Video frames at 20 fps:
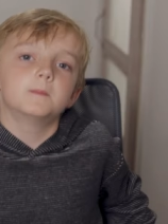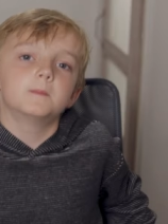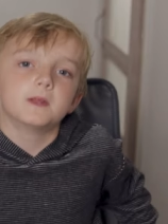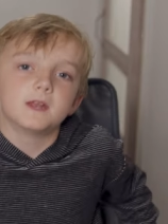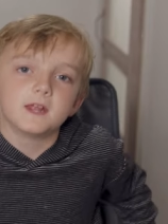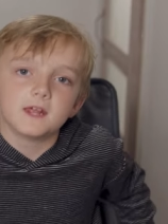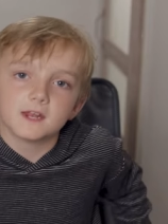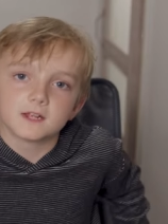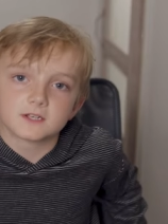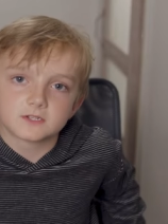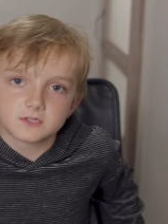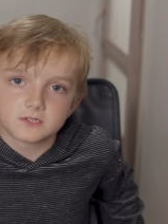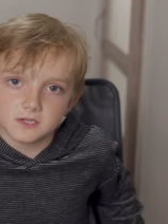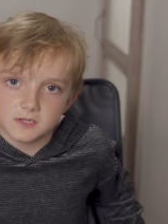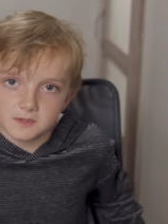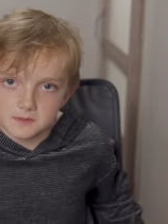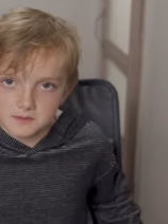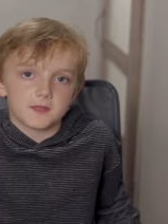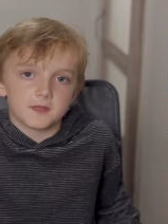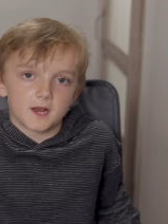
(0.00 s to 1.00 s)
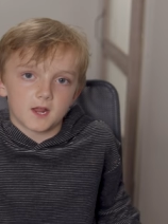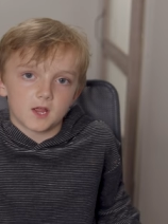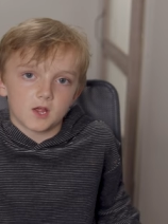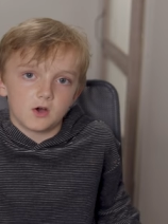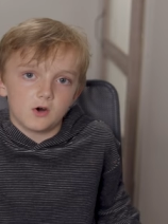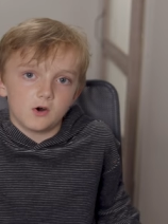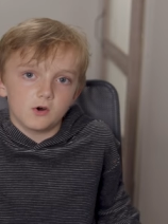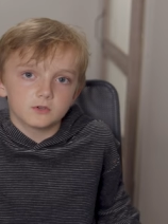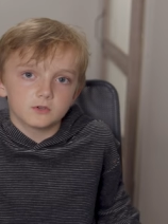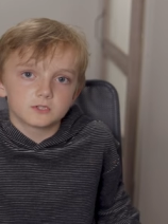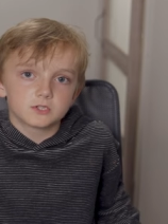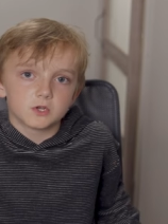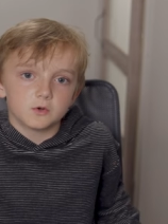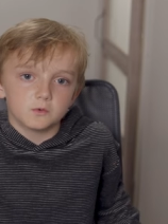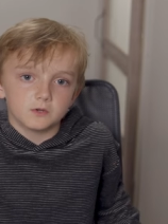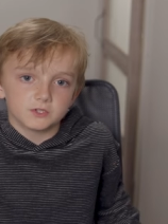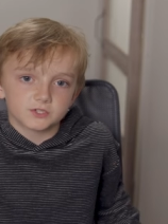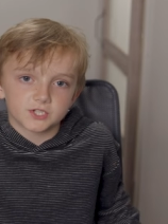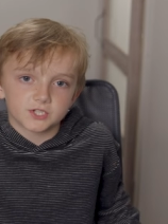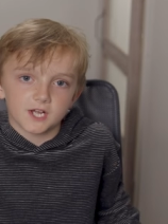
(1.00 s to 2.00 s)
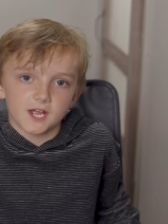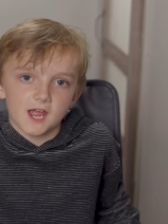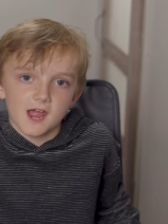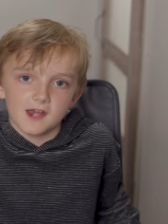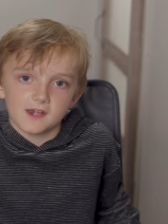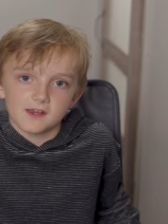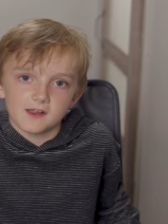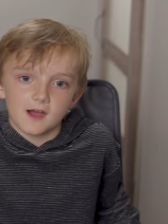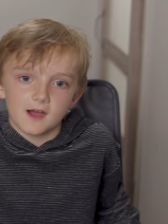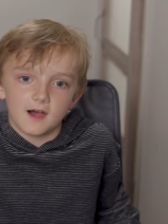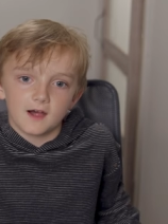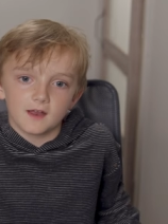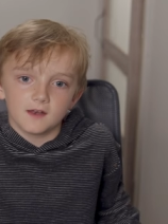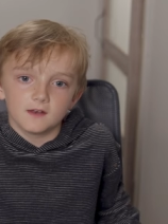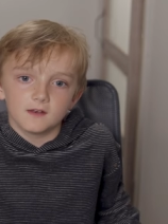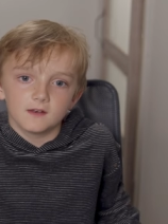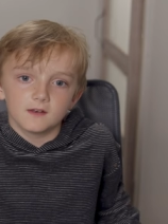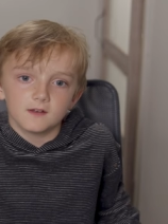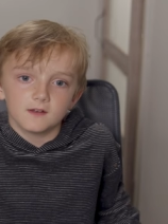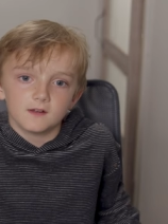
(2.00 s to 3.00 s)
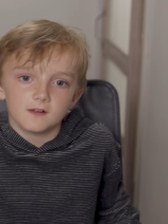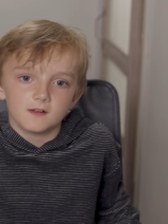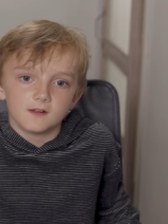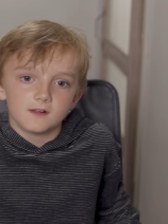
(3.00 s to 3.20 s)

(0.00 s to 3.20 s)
banana split that I also wish I had gotten.